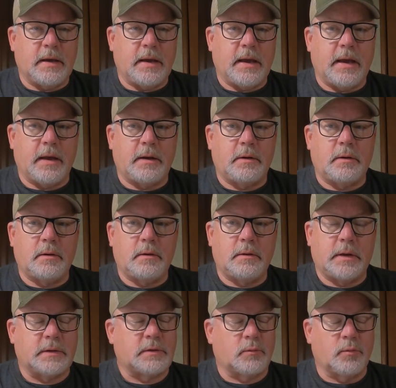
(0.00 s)
And
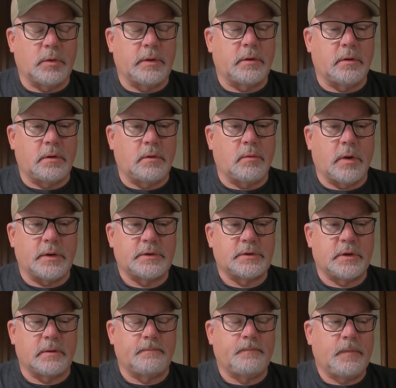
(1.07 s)
that's a really good
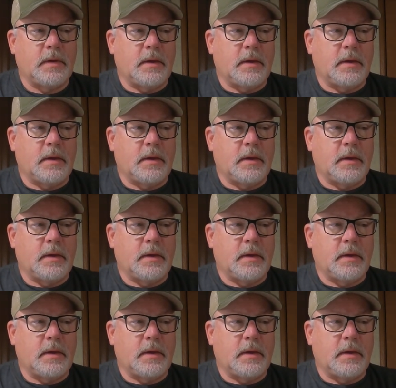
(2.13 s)
question.